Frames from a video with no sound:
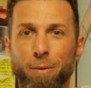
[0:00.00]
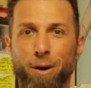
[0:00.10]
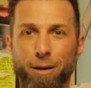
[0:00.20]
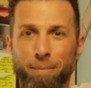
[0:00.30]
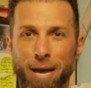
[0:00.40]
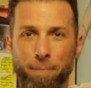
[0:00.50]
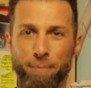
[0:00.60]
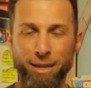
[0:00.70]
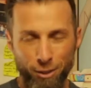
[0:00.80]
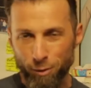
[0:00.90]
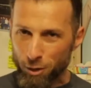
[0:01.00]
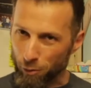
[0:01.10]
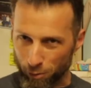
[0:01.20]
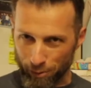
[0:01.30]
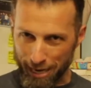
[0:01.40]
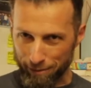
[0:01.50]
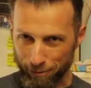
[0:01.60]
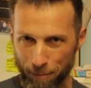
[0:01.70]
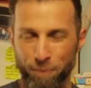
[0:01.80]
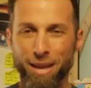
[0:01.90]
I welcome that. But here's what you were waiting
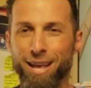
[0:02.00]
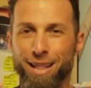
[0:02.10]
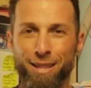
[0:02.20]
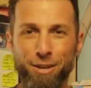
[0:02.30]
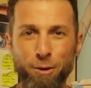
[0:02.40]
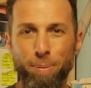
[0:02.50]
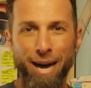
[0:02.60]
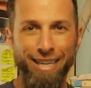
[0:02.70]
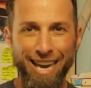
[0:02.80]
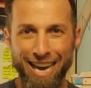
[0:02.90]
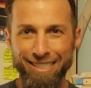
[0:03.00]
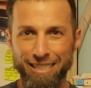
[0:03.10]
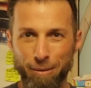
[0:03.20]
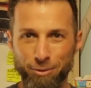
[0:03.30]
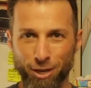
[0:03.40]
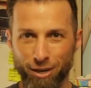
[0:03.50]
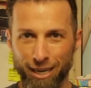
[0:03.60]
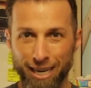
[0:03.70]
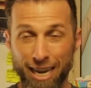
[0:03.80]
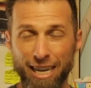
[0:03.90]
for. The new podcast that I'm
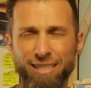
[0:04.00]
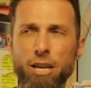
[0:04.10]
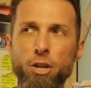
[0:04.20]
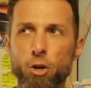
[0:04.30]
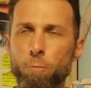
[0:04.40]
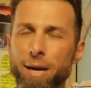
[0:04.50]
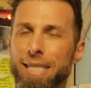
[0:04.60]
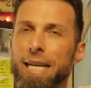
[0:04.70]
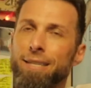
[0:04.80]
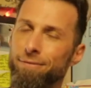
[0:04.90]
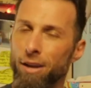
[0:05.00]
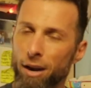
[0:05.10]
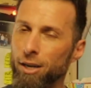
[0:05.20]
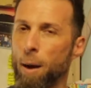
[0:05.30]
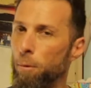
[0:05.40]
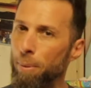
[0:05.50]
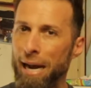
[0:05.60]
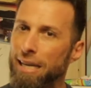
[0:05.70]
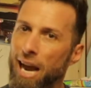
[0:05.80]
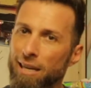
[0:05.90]
starting, again, I say new because I've done a couple
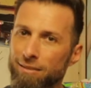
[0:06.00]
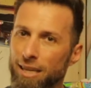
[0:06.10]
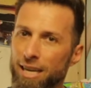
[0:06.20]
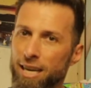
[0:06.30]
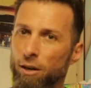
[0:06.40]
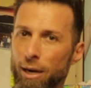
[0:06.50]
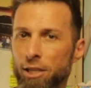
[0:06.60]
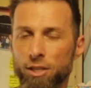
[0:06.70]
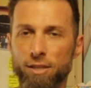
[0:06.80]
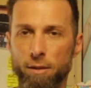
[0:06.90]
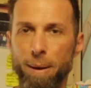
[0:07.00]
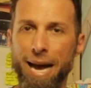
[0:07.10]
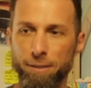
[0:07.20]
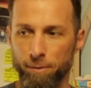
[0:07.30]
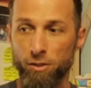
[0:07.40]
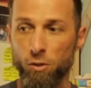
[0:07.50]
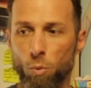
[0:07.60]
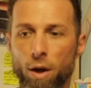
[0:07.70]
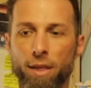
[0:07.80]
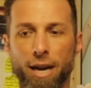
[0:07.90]
podcast iterations in the past, but this is
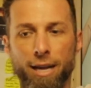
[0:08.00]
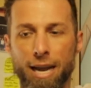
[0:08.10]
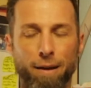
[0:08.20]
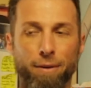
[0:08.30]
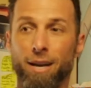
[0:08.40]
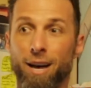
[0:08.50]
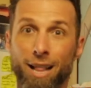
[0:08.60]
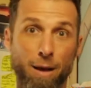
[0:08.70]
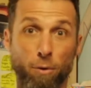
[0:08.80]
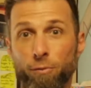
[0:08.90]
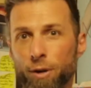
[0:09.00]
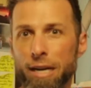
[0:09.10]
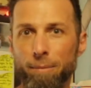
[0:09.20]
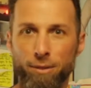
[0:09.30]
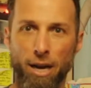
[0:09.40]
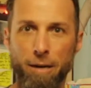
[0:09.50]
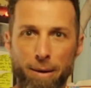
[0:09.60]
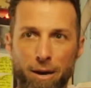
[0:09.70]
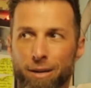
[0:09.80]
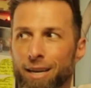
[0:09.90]
one that I'm going to have a lot more freedom to talk
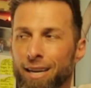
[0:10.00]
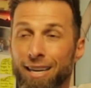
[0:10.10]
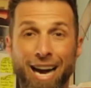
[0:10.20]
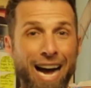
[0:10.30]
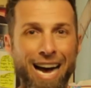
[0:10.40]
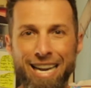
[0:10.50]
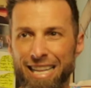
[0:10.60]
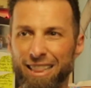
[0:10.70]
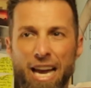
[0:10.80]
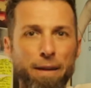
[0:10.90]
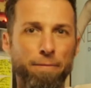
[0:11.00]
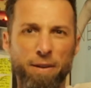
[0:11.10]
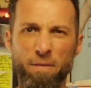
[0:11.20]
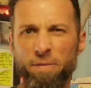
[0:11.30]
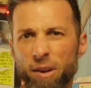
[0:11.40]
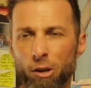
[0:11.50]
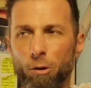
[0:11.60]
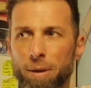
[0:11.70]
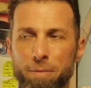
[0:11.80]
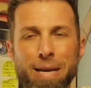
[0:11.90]
about God and life and
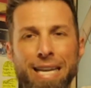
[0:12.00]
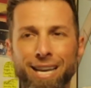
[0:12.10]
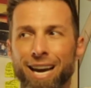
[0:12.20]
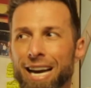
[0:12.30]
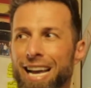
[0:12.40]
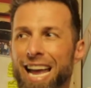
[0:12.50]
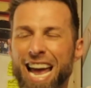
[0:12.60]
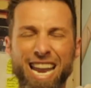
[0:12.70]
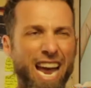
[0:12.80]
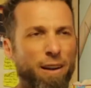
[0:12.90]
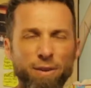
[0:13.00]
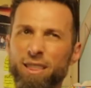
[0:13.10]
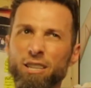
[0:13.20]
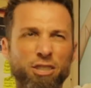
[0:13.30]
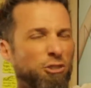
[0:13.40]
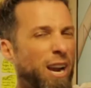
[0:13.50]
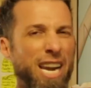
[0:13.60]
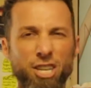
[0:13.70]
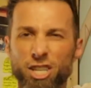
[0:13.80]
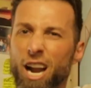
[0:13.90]
film and media and everything
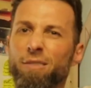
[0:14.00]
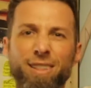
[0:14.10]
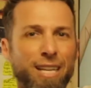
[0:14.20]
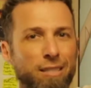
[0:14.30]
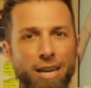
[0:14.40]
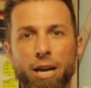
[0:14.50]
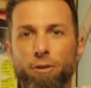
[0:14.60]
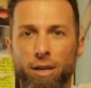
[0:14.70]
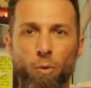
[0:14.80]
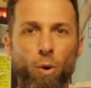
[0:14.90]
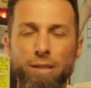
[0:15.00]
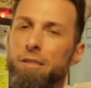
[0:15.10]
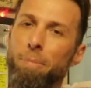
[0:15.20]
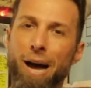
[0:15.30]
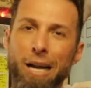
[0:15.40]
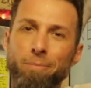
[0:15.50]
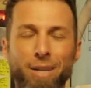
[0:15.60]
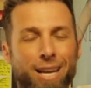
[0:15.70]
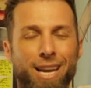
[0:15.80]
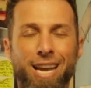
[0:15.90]
strange and everything sacred in one spot.
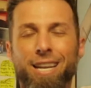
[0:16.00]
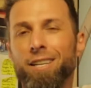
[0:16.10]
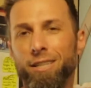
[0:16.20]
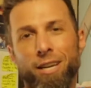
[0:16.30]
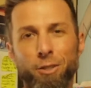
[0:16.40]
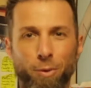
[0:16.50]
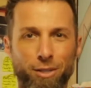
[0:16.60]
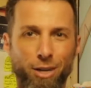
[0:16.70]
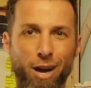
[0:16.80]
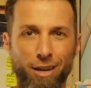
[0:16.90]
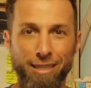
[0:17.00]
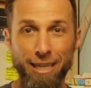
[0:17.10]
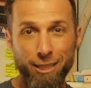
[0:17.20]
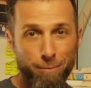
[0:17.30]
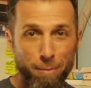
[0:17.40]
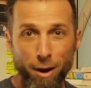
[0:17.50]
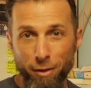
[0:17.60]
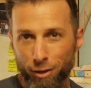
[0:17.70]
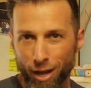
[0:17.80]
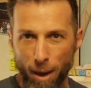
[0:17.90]
And here's what it's called. Thanks to my
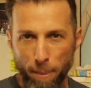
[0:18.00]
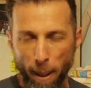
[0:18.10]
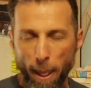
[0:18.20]
mother-in-law.